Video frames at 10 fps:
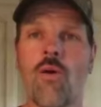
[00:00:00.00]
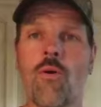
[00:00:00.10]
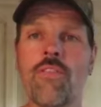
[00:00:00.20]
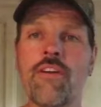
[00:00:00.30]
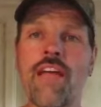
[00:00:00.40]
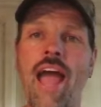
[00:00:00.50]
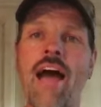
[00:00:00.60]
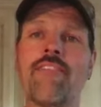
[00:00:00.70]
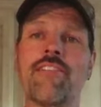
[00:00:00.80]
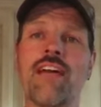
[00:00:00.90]
Well, there you
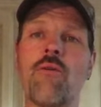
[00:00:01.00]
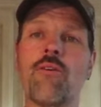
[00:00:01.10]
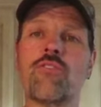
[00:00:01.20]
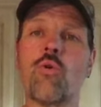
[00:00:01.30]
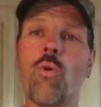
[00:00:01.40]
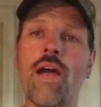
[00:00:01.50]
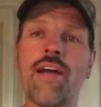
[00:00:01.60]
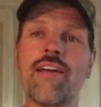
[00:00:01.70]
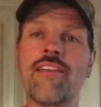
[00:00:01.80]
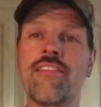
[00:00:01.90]
have it. That was
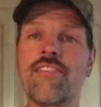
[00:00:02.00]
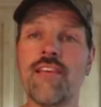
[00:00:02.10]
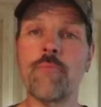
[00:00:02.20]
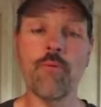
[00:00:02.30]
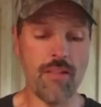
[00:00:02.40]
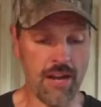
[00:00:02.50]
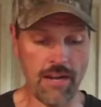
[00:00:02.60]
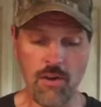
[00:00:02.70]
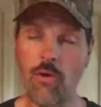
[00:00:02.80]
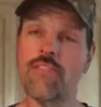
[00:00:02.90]
quick, simple, and I
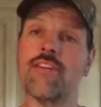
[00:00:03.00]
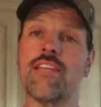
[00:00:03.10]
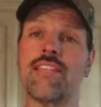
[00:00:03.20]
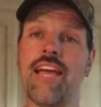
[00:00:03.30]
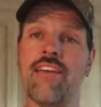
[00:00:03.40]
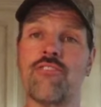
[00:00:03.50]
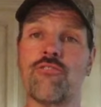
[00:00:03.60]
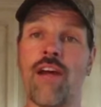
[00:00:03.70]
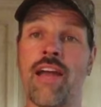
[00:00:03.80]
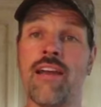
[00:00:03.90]
know it's going to taste
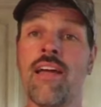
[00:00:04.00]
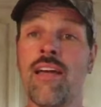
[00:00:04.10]
great.